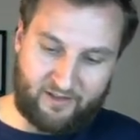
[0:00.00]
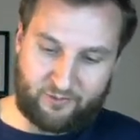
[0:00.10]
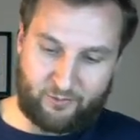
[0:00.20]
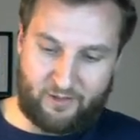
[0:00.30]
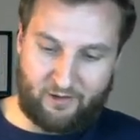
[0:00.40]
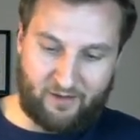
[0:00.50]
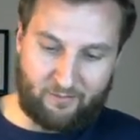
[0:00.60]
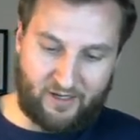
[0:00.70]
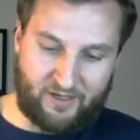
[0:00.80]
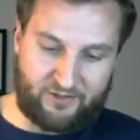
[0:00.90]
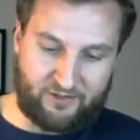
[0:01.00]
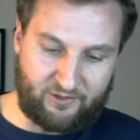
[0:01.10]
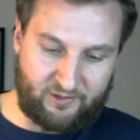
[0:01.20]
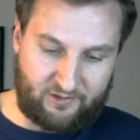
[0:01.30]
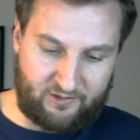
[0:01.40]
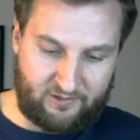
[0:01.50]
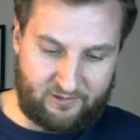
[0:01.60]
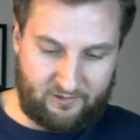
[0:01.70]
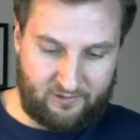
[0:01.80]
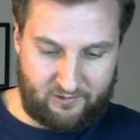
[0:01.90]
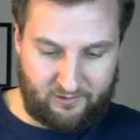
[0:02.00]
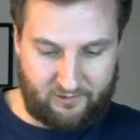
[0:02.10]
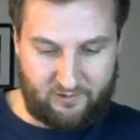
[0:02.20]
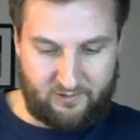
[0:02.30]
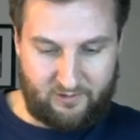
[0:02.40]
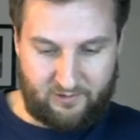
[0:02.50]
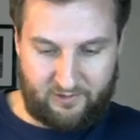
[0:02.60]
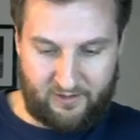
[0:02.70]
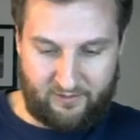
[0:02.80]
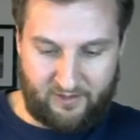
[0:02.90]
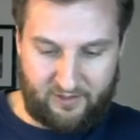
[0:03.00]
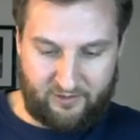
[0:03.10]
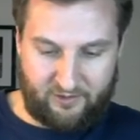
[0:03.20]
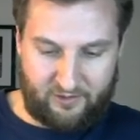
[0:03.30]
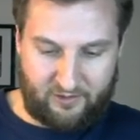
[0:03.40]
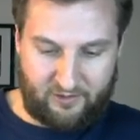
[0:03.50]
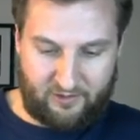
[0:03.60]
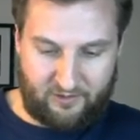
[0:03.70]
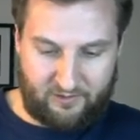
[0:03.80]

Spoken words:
let's rewrite my integral. So I have the integral